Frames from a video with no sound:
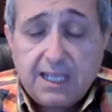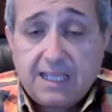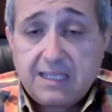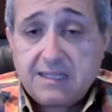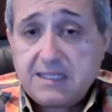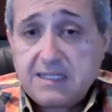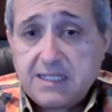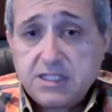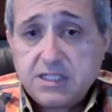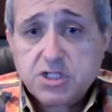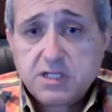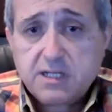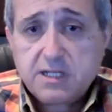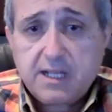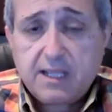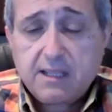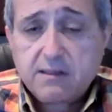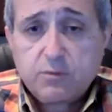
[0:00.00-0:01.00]
And the lesion
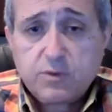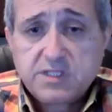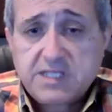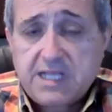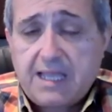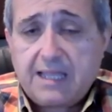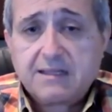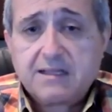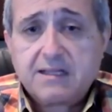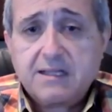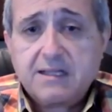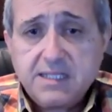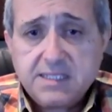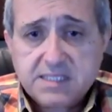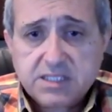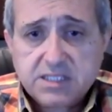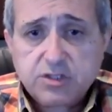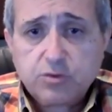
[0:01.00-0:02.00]
length was at
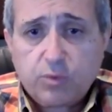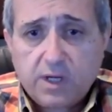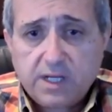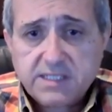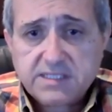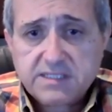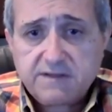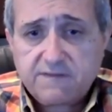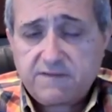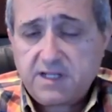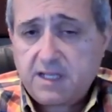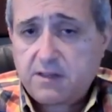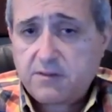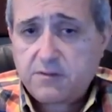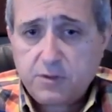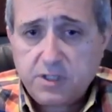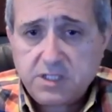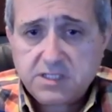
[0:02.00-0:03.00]
least twice, if
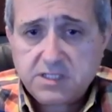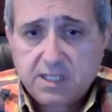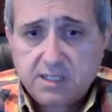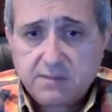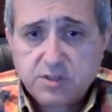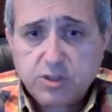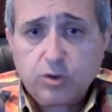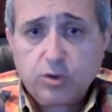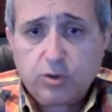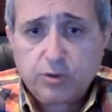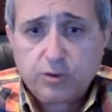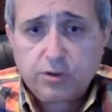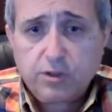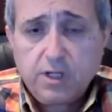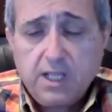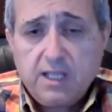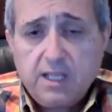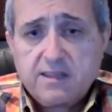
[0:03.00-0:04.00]
not 3 times
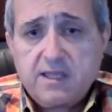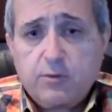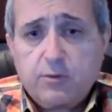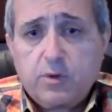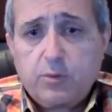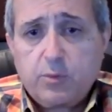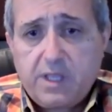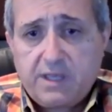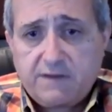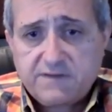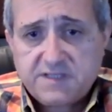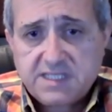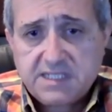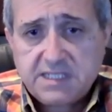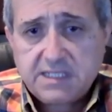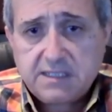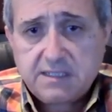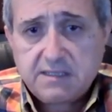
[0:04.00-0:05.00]
longer than what we have
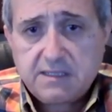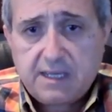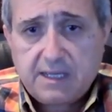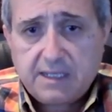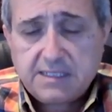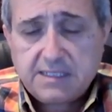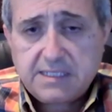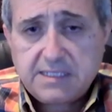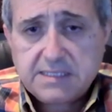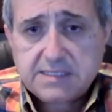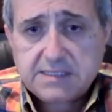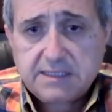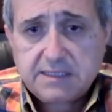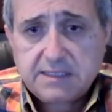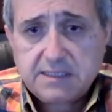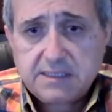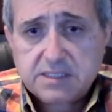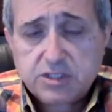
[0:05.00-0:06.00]
seen in the IDE
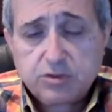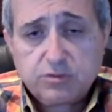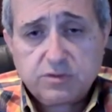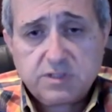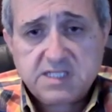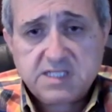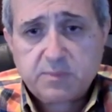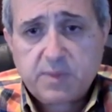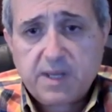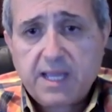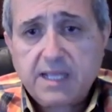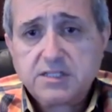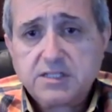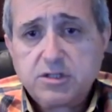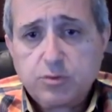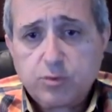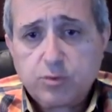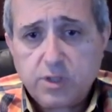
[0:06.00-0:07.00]
study. So
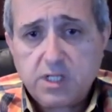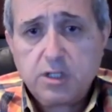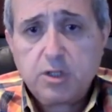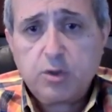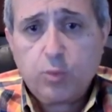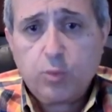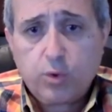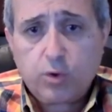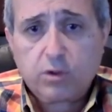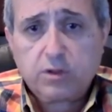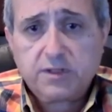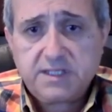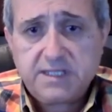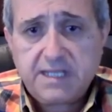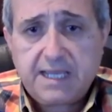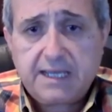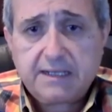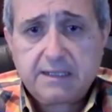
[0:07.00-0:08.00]
despite real-world
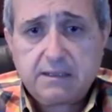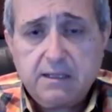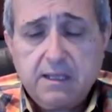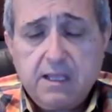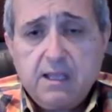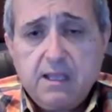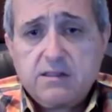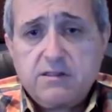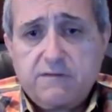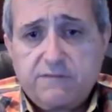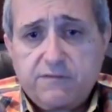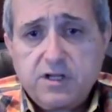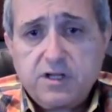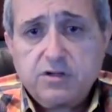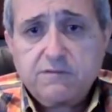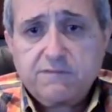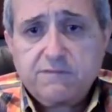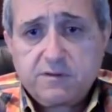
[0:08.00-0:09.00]
data, the
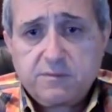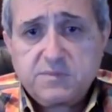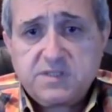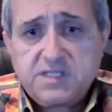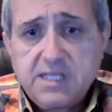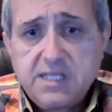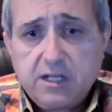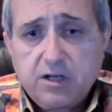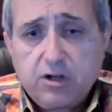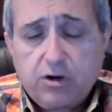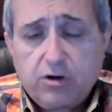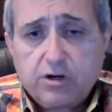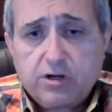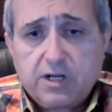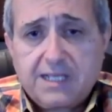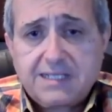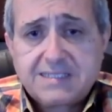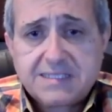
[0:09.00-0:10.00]
freedom from
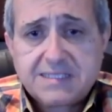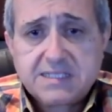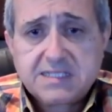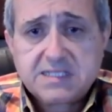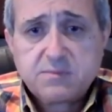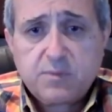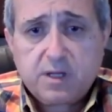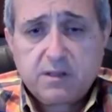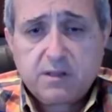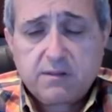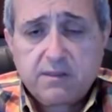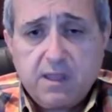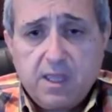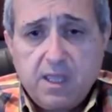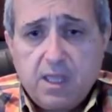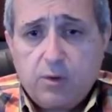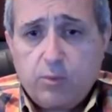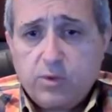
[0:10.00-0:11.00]
TLR at 6 months
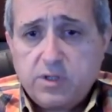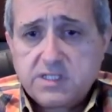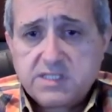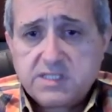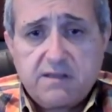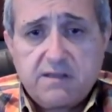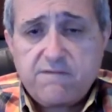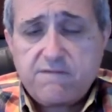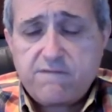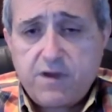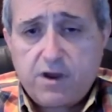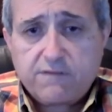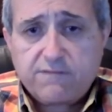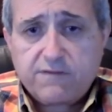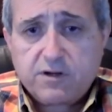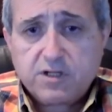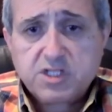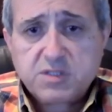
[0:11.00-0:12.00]
was very,
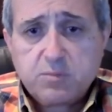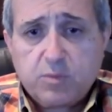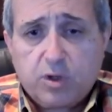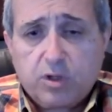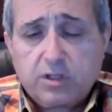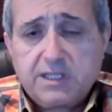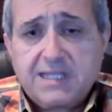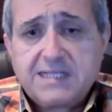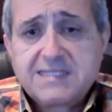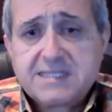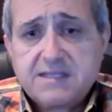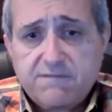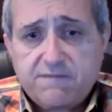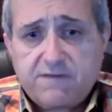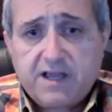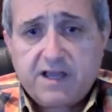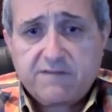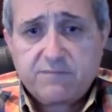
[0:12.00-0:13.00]
very small, less than
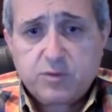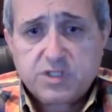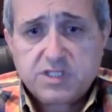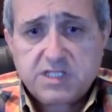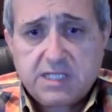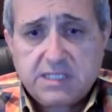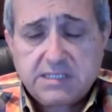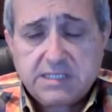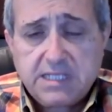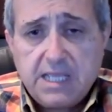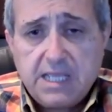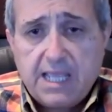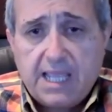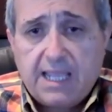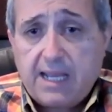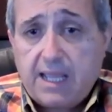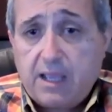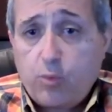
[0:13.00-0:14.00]
5%.
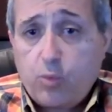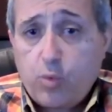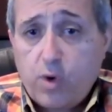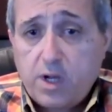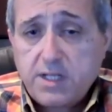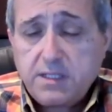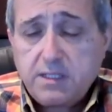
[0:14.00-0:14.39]
And at 1